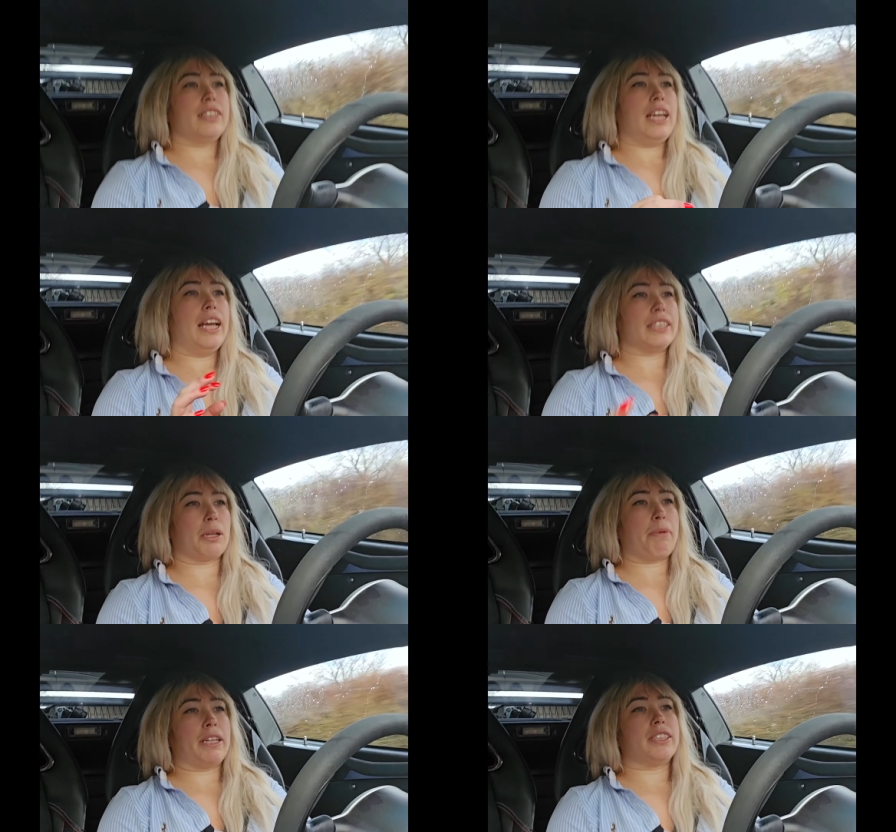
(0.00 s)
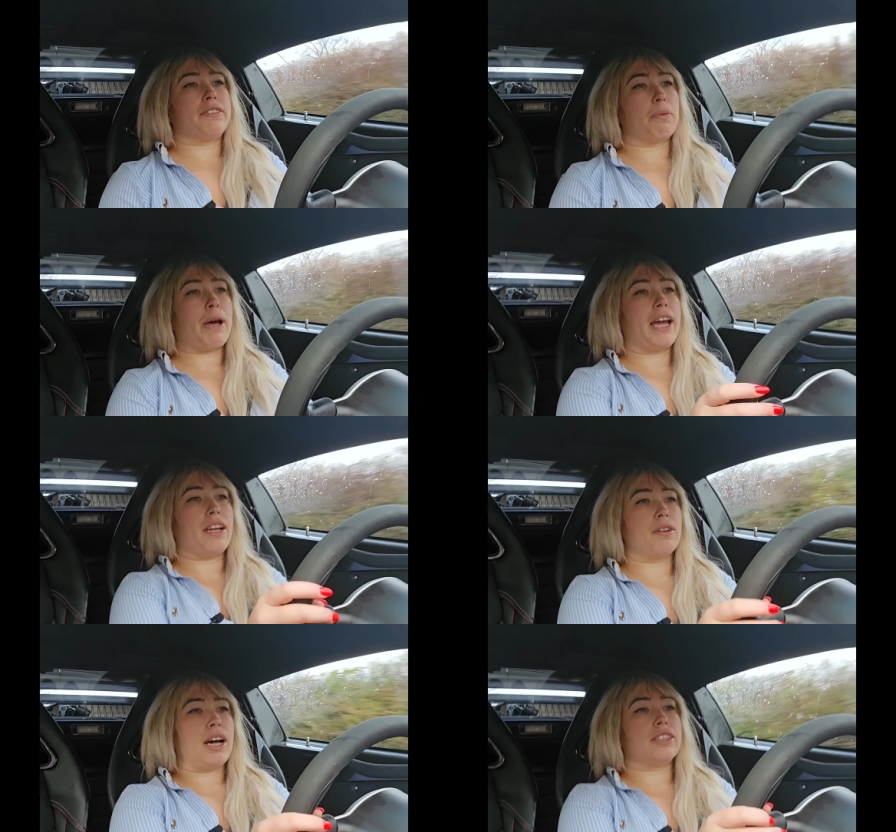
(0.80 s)
is a bit of a
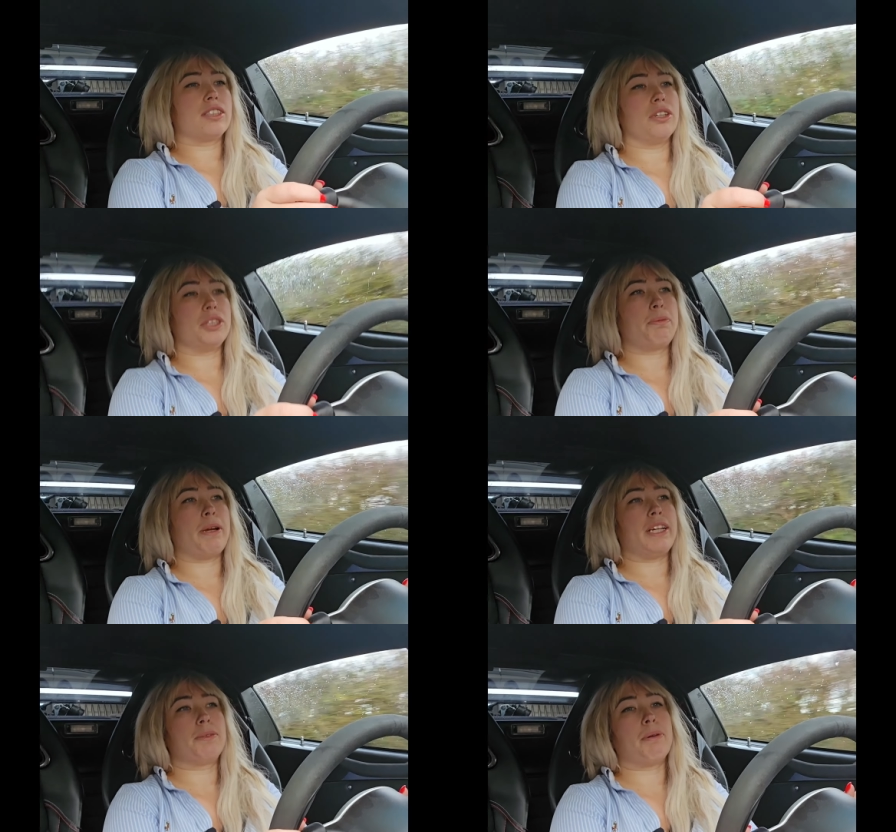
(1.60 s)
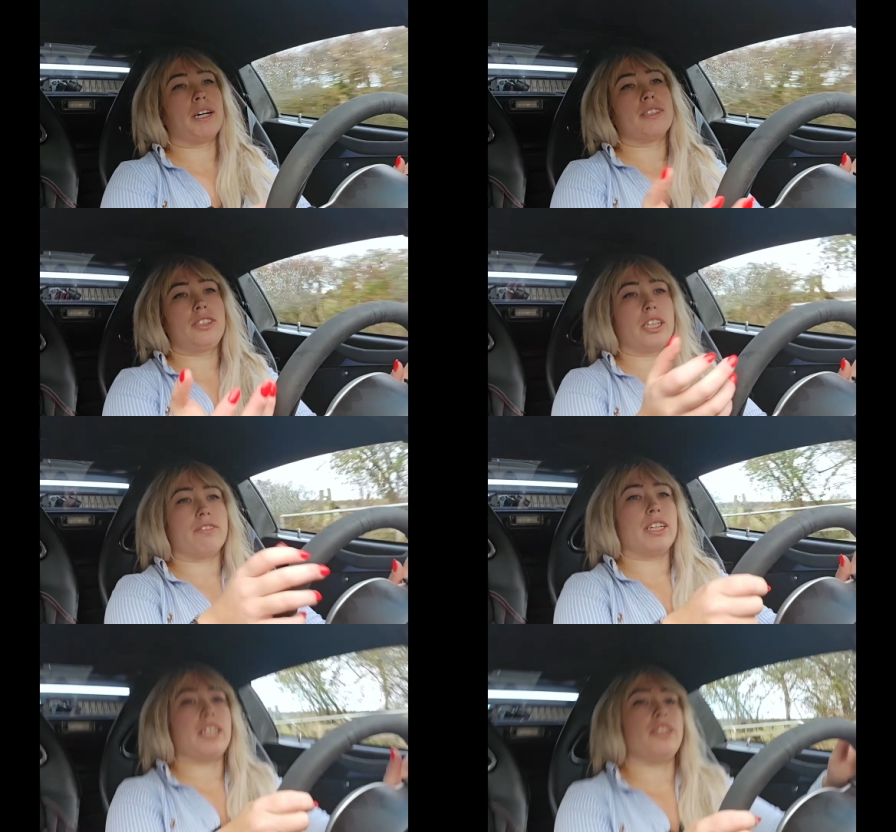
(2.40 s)
pain at slow speeds, but
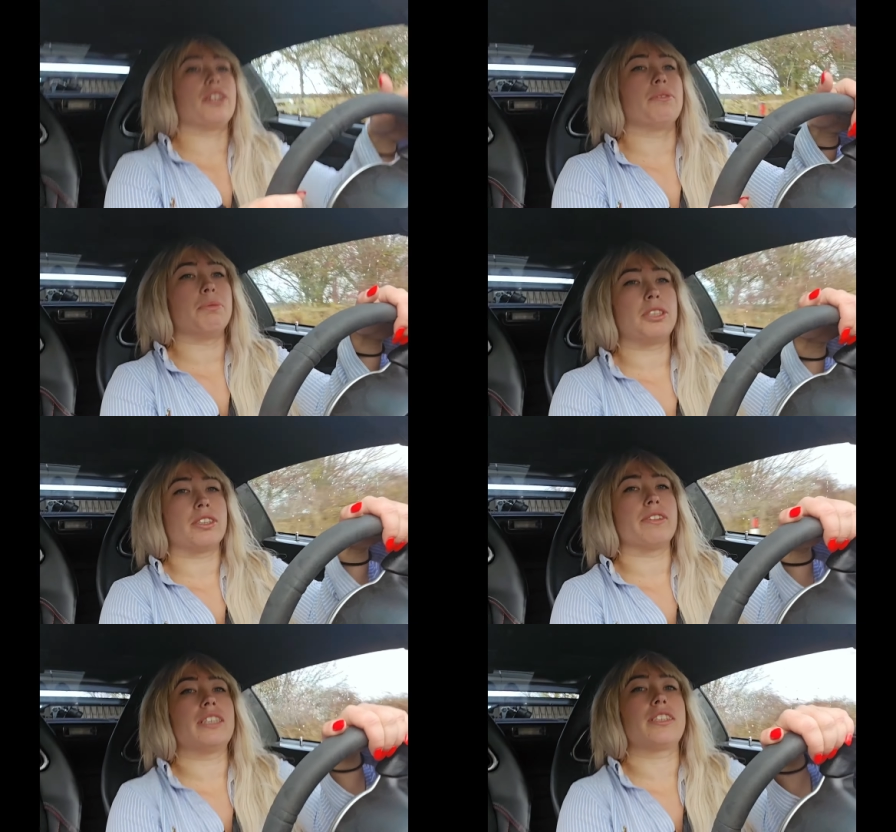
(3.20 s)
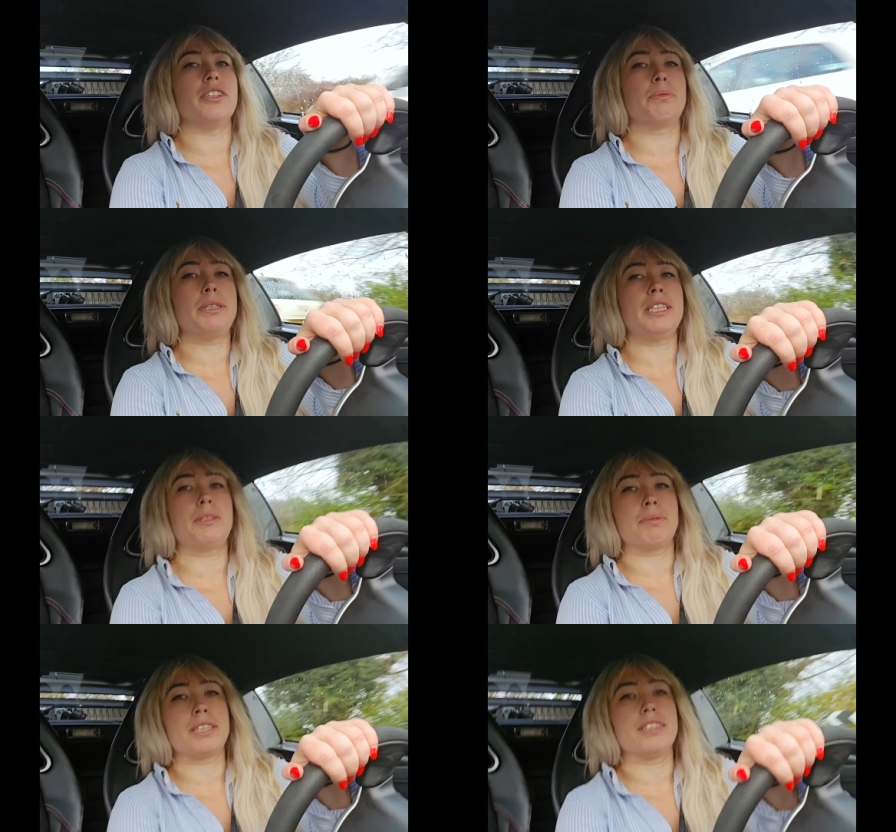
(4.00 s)
generally you don't want to be driving it at slow
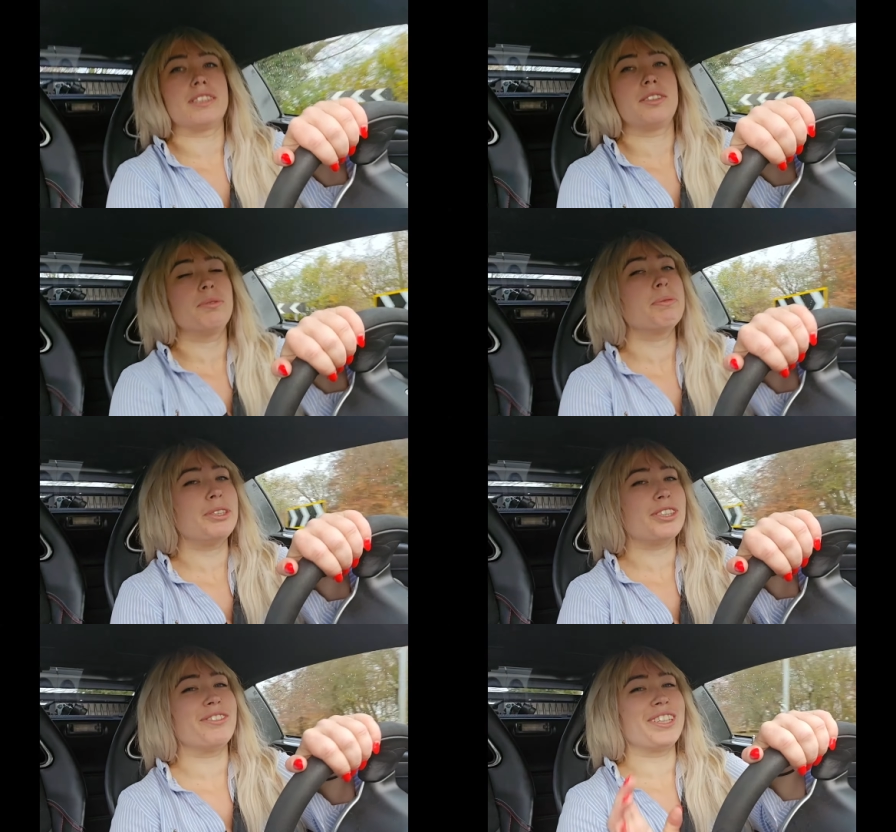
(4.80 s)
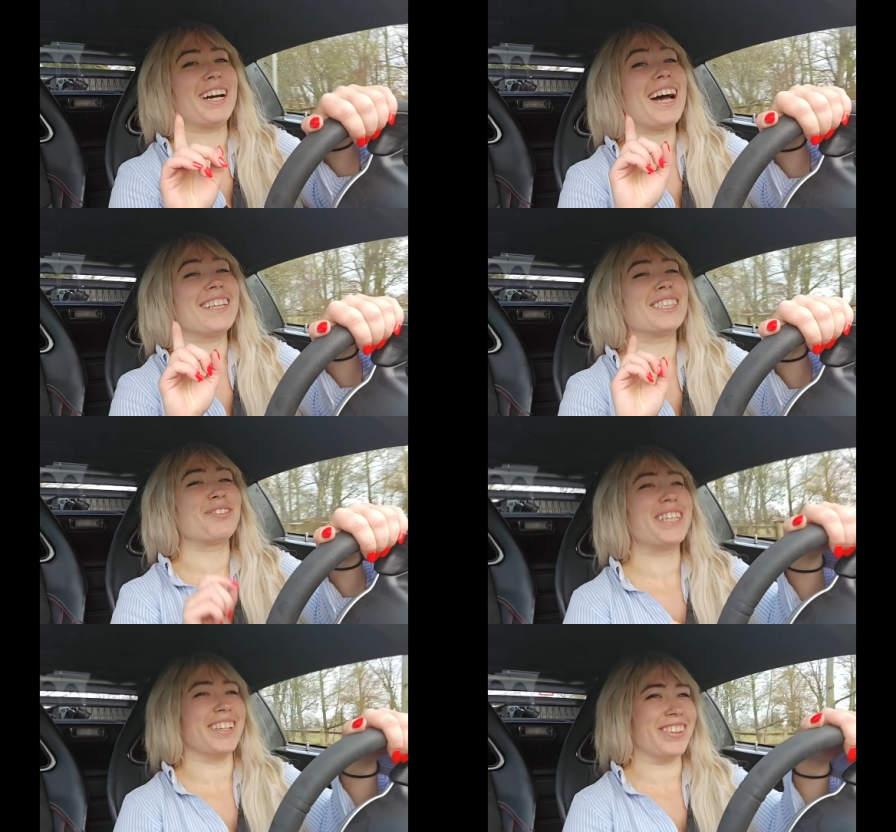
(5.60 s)
speeds because you want to be driving it at the
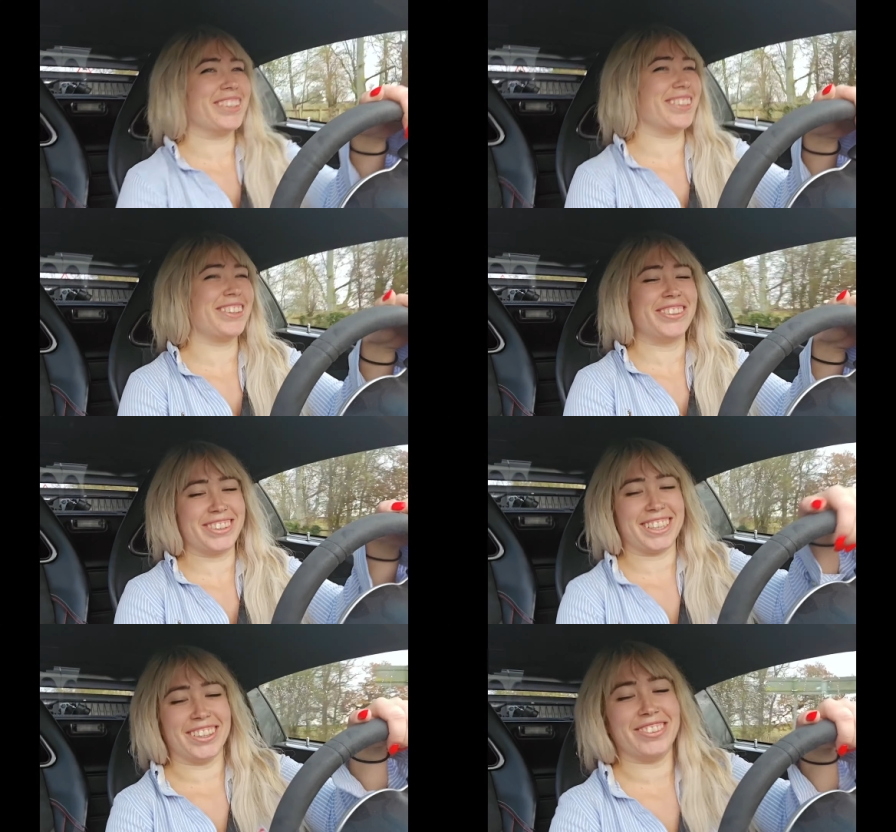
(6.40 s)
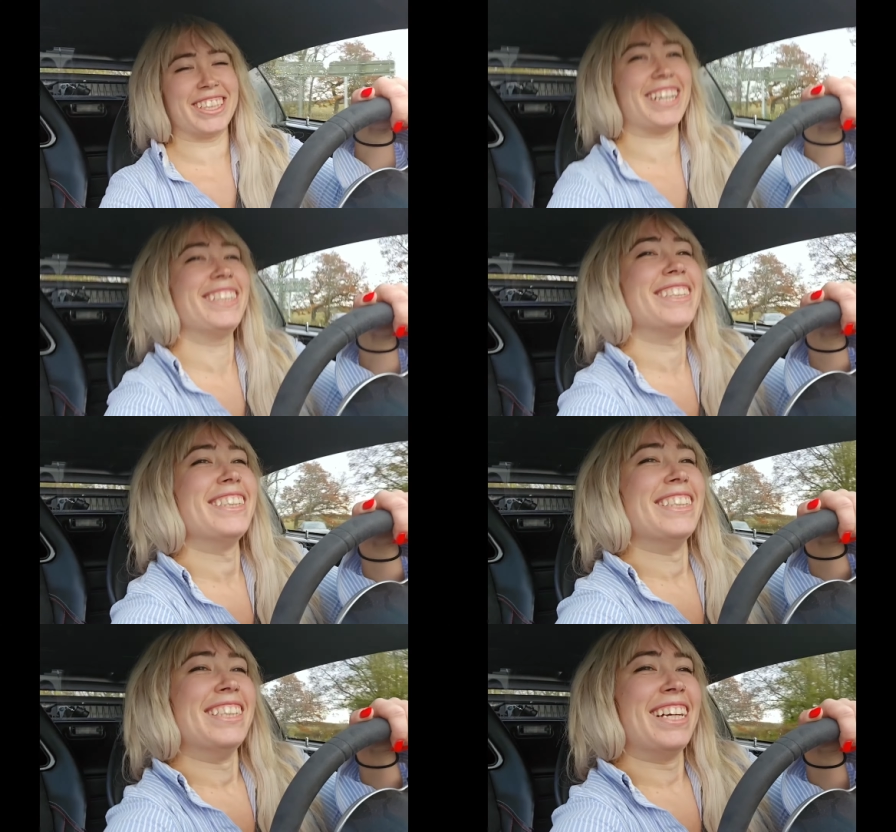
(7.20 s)
speed limit at all times,
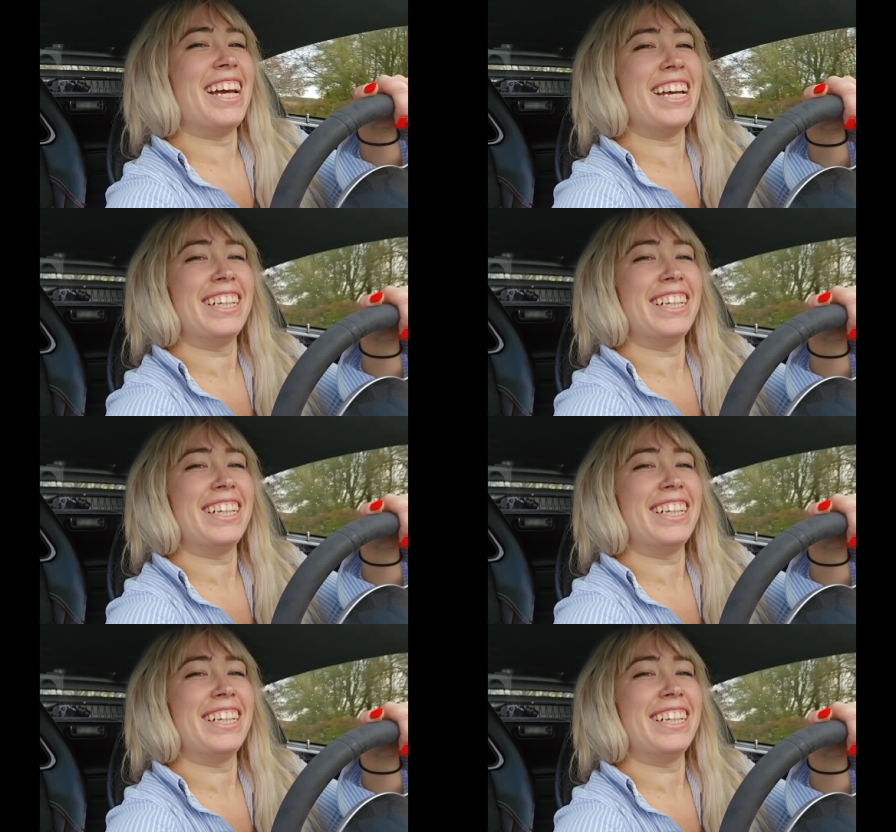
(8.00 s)
yeah?